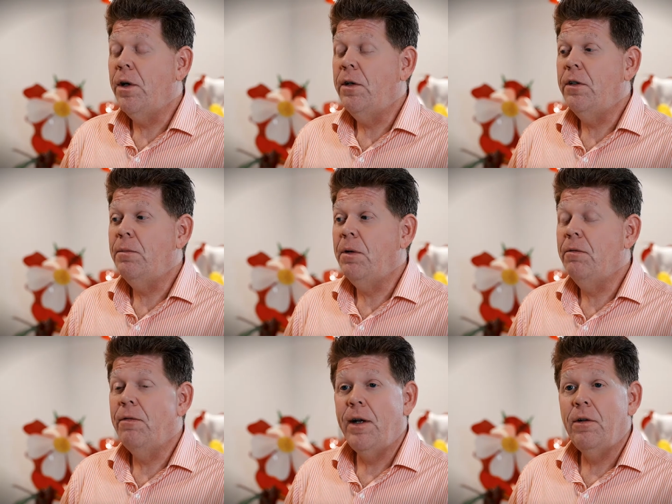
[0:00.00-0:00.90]
What it has been
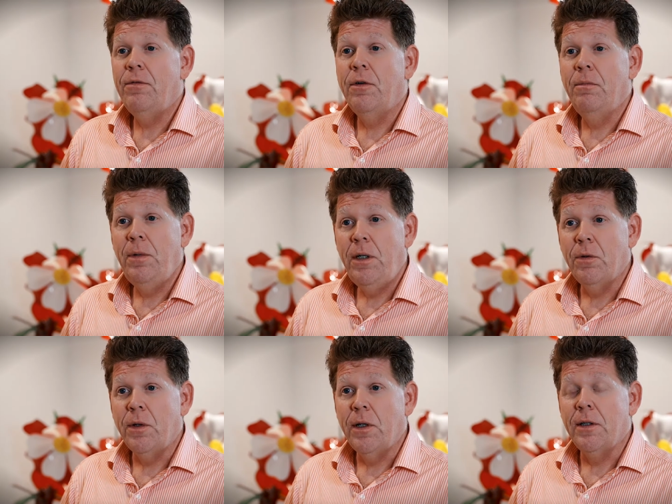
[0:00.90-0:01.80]
vital for me
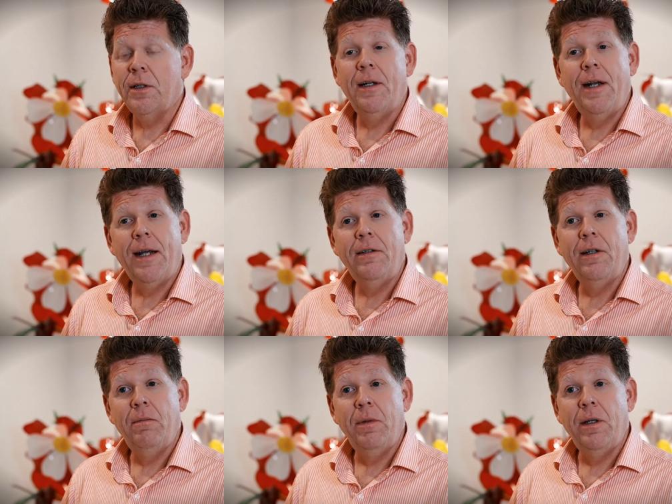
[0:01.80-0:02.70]
doing is
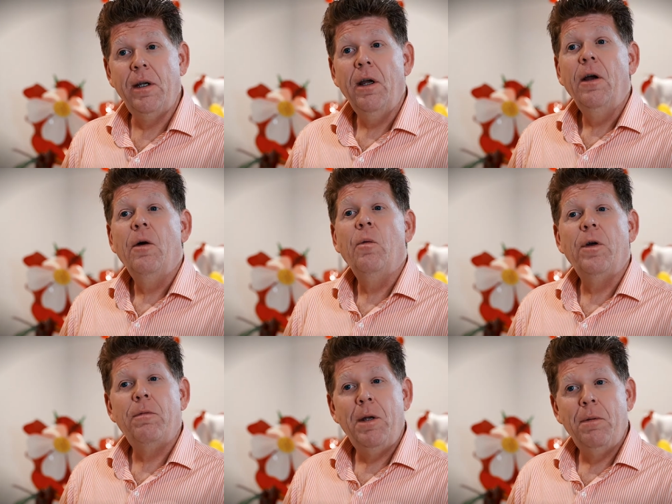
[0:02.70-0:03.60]
connecting me with